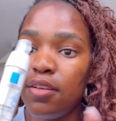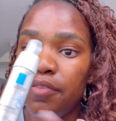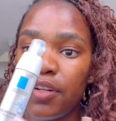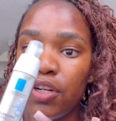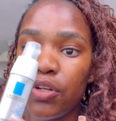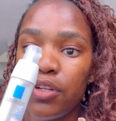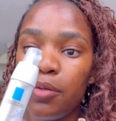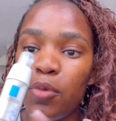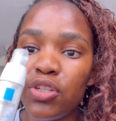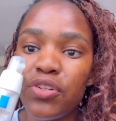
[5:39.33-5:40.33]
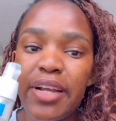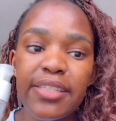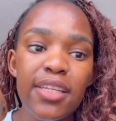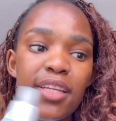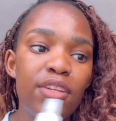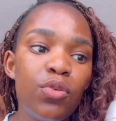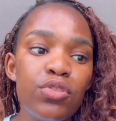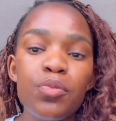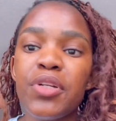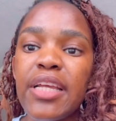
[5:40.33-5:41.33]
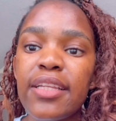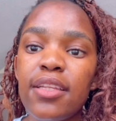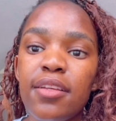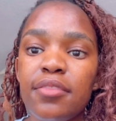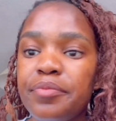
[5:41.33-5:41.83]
Very good, moisturizing and also protecting.